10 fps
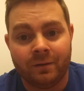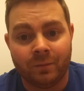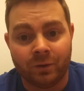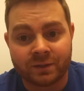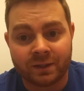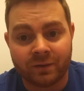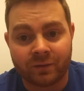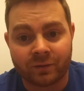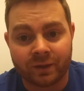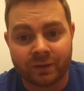Most I've
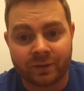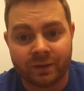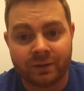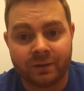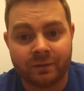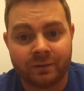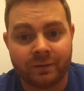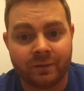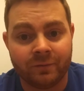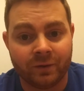ever lifted,
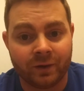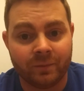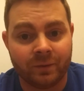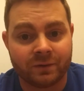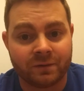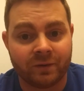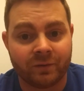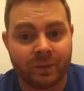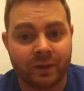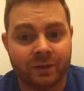the very most I've
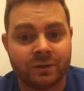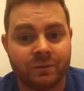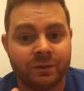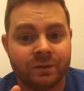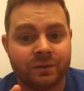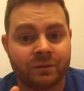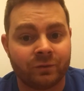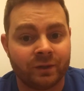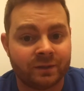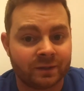ever benched was
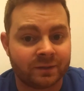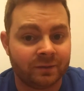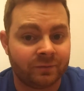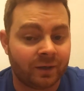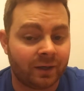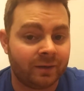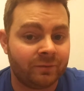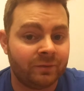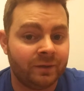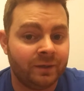
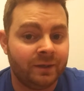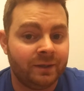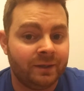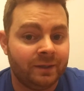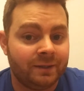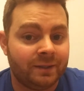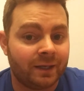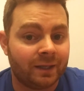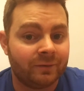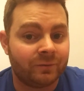365,
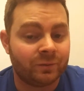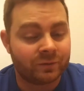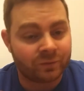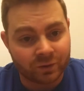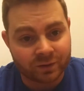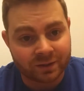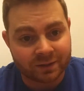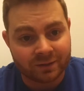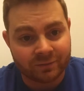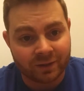deadlift was
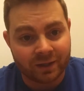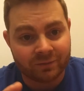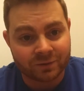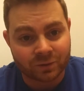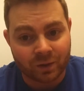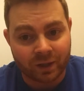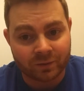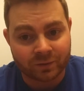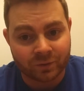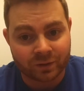465, and squat
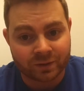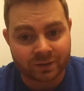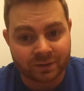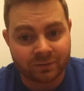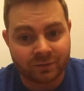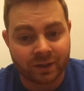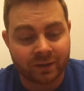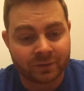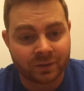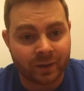was
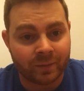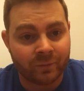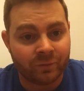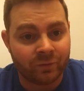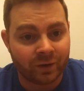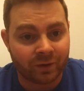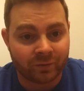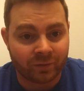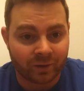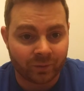465. So I'm very
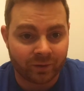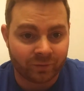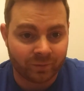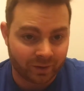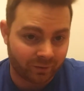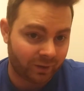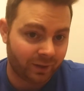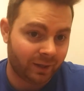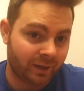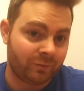far away from that
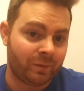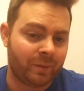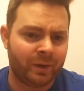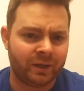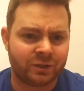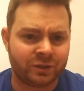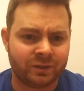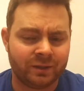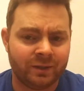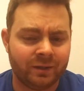right now. My bench,
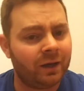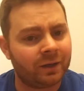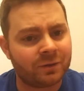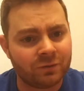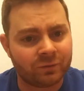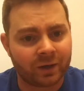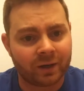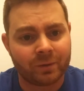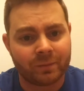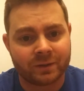not too
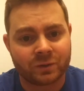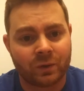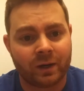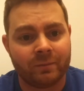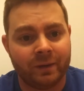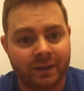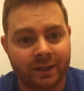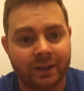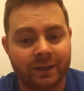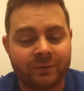far, but my squat and my
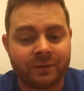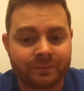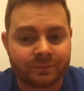deadlift